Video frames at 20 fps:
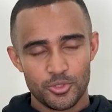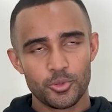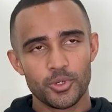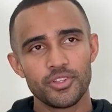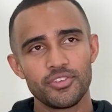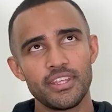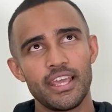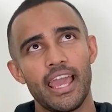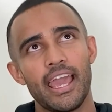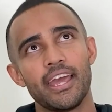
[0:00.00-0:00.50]

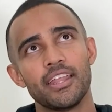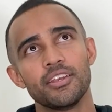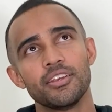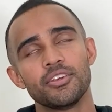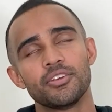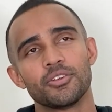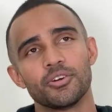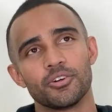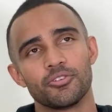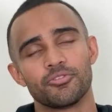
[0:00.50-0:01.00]
Towards the
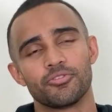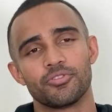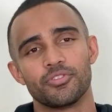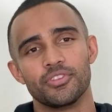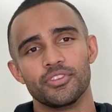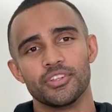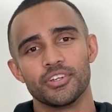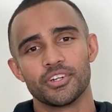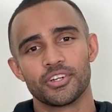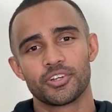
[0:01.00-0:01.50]
end of
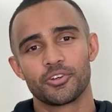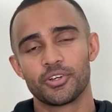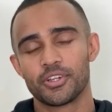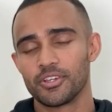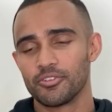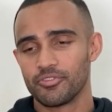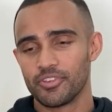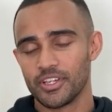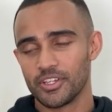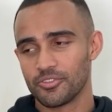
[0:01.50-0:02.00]
the
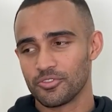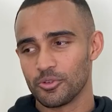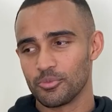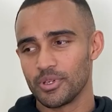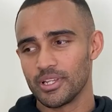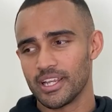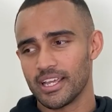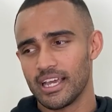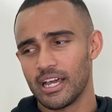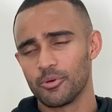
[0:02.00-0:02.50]
cricket phase for
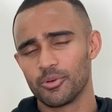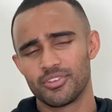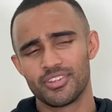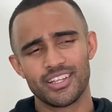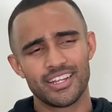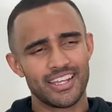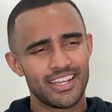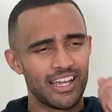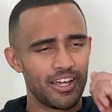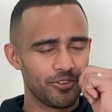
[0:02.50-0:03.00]
me, like I would
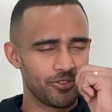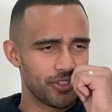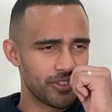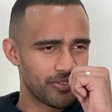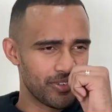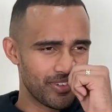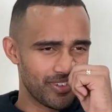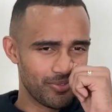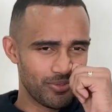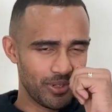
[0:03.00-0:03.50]
say, like I was
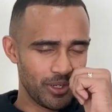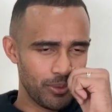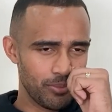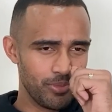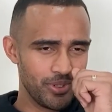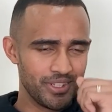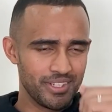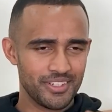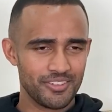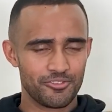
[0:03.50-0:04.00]
just a
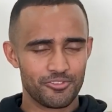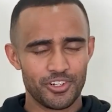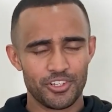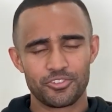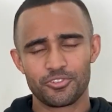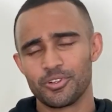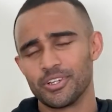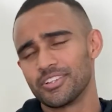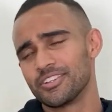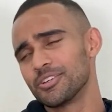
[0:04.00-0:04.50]
bit
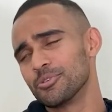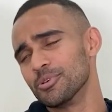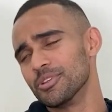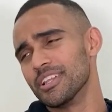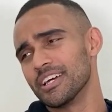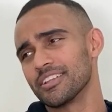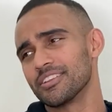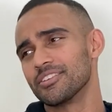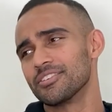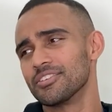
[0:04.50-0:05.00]
frustrated
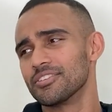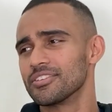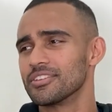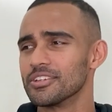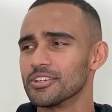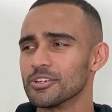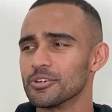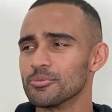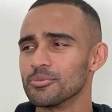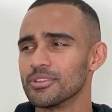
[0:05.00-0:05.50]
with like the
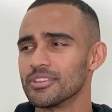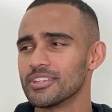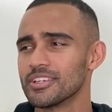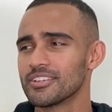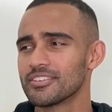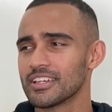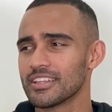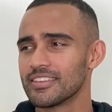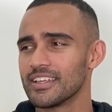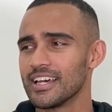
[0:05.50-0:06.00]
system and
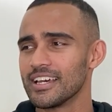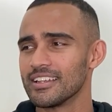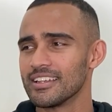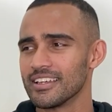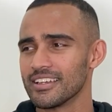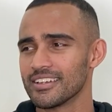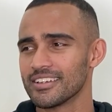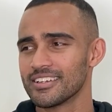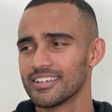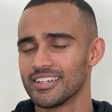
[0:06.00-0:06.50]
things like that,
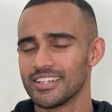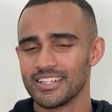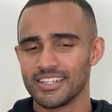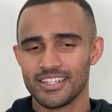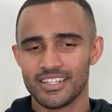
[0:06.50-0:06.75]
like